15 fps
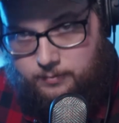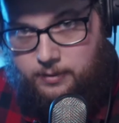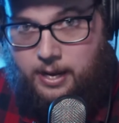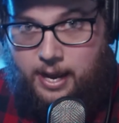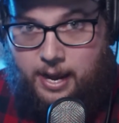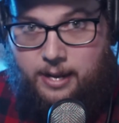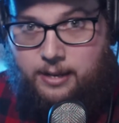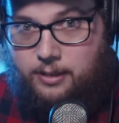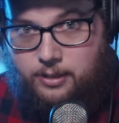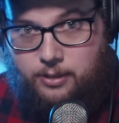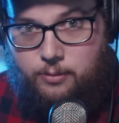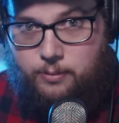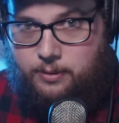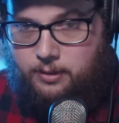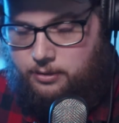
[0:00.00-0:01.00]
I had to
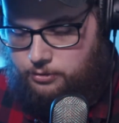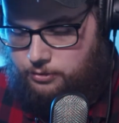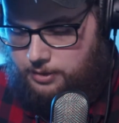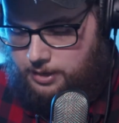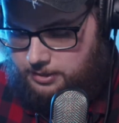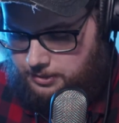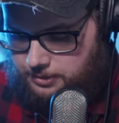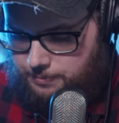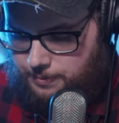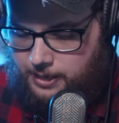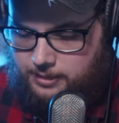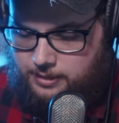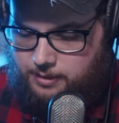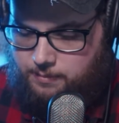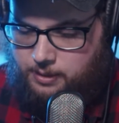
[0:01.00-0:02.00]
deal with the stress of the
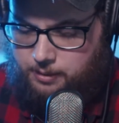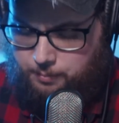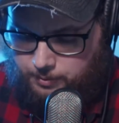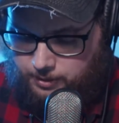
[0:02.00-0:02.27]
pandemic.